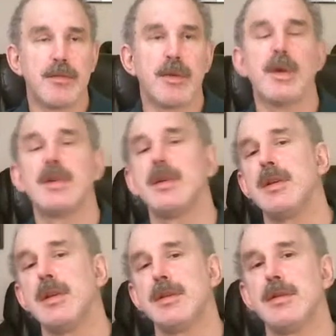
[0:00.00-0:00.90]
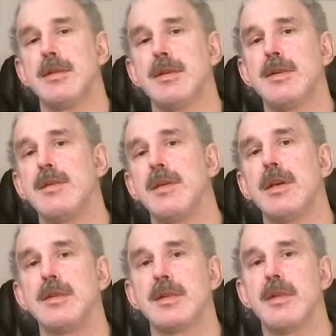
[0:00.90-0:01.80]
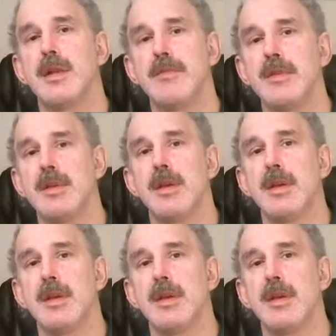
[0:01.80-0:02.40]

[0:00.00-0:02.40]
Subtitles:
prior to 2011,